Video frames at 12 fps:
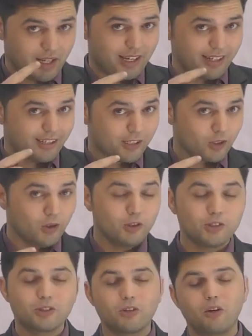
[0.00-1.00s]
It is
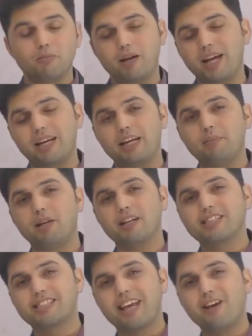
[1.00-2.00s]
also called
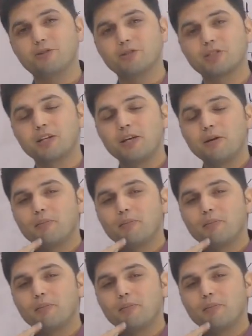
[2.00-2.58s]
bilabial sound